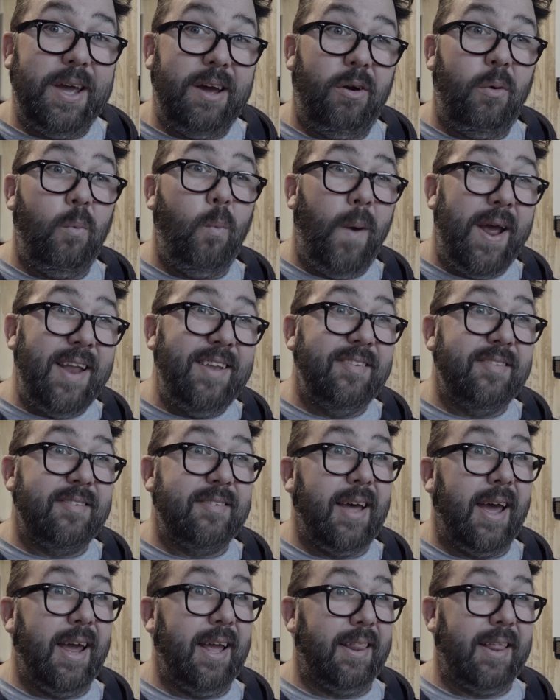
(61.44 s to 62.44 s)
here on
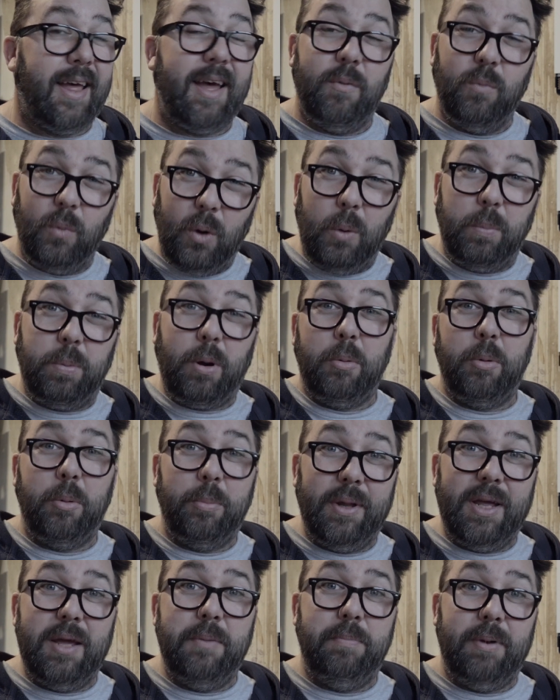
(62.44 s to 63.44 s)
Wednesday. That will
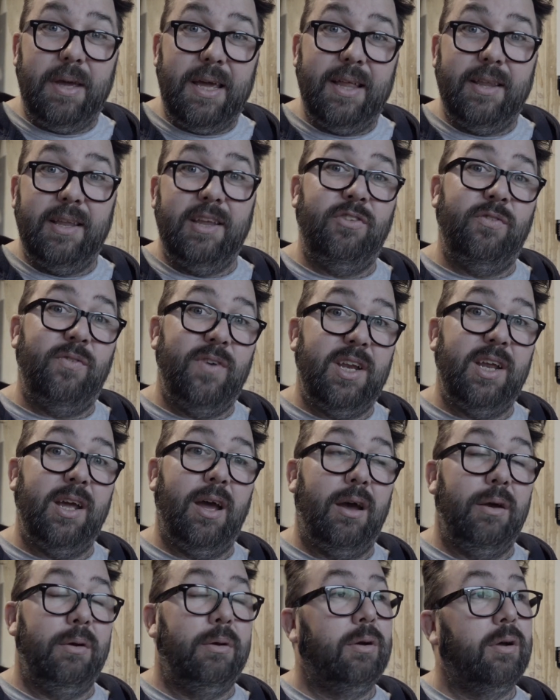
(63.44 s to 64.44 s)
probably be in this
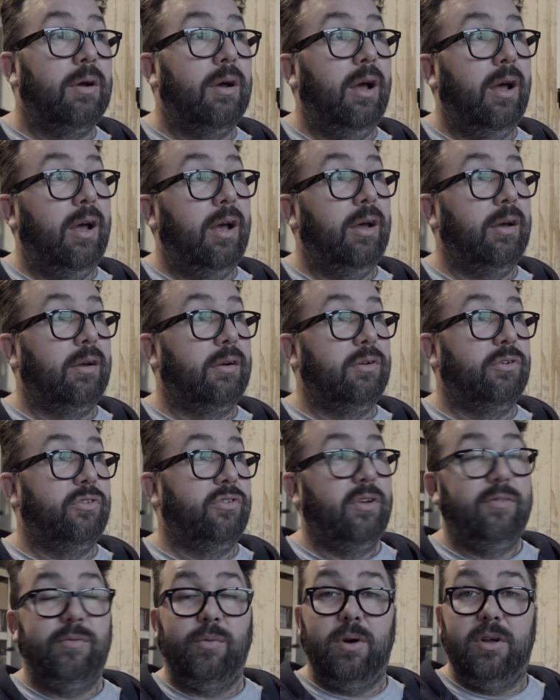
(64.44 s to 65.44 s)
video
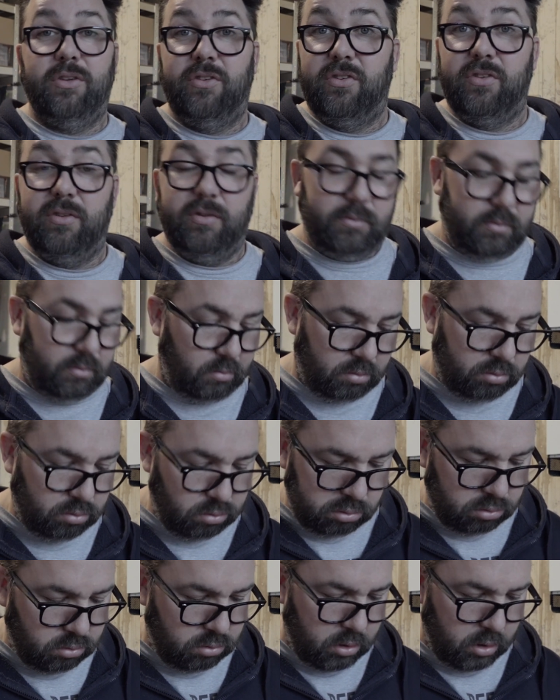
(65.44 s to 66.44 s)
because otherwise...
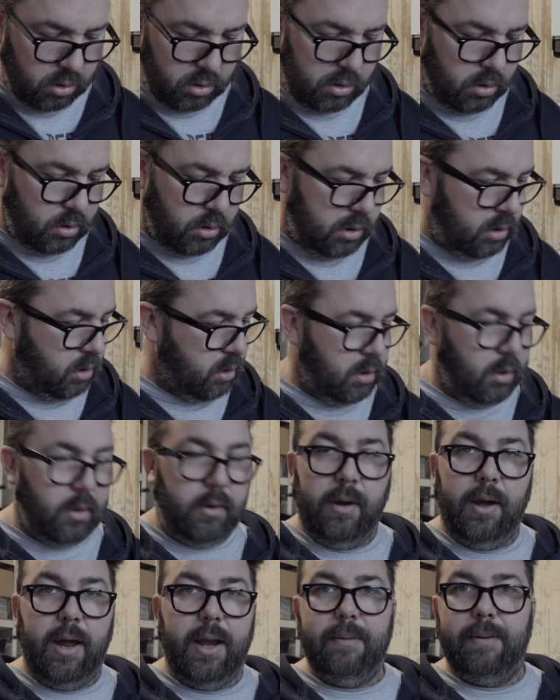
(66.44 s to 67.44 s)

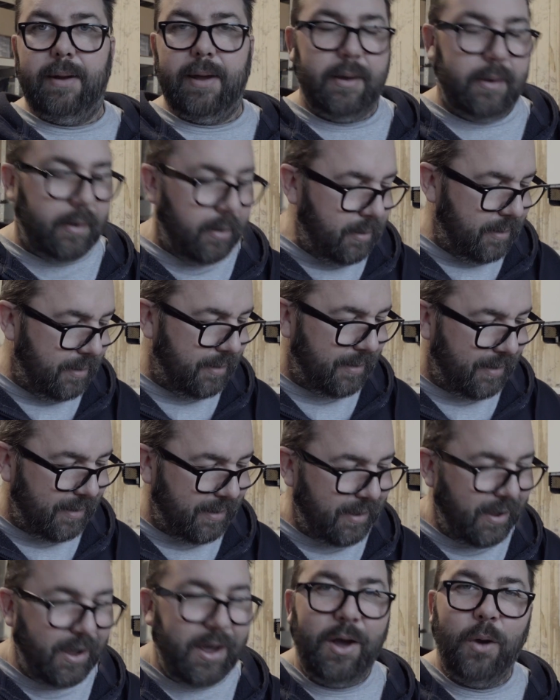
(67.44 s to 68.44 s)
Anyway,
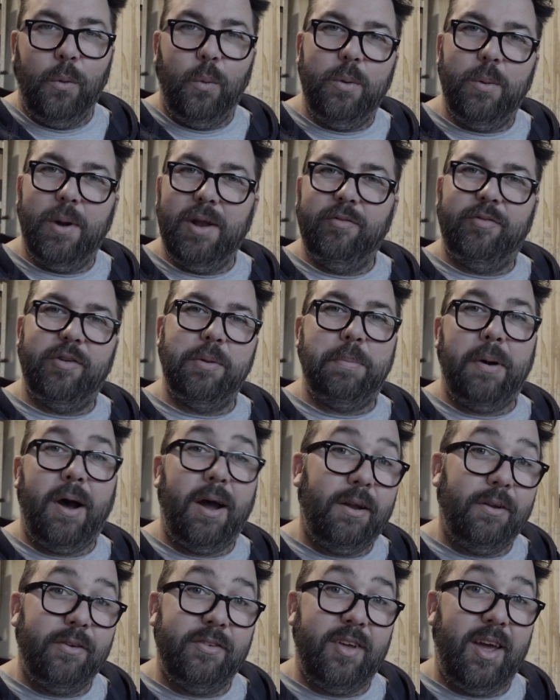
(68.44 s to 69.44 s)
we went for the
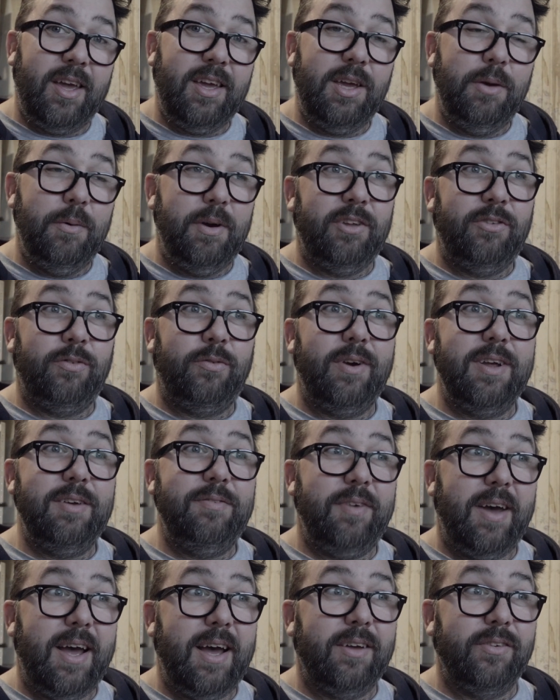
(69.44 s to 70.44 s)
Pylontech
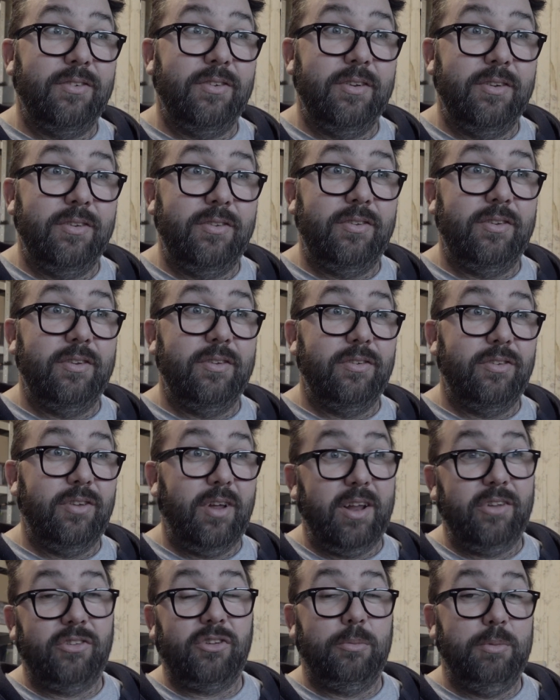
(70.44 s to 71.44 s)
US3000s, so
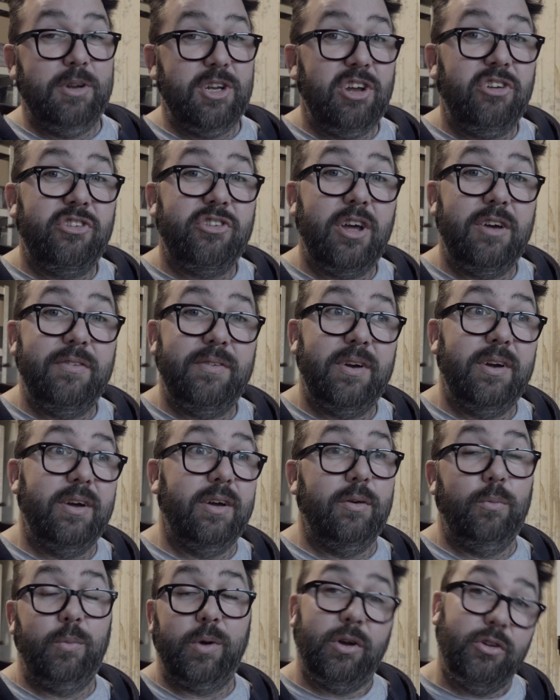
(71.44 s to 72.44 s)
that's going to be just over,
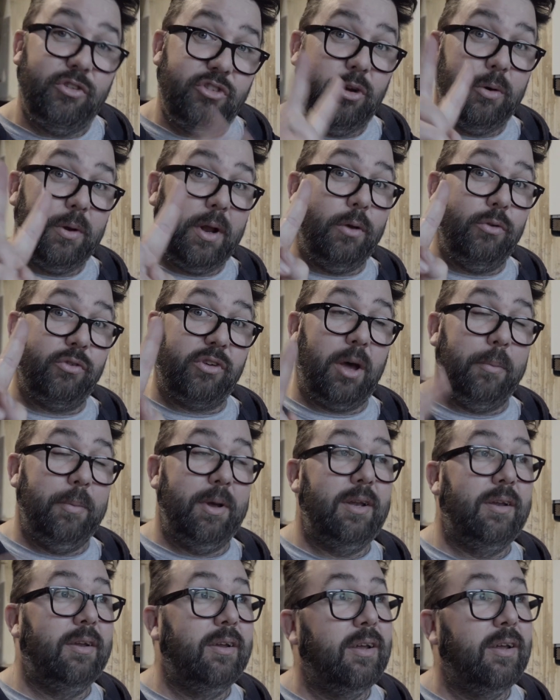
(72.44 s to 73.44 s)
and we've got two of those coming.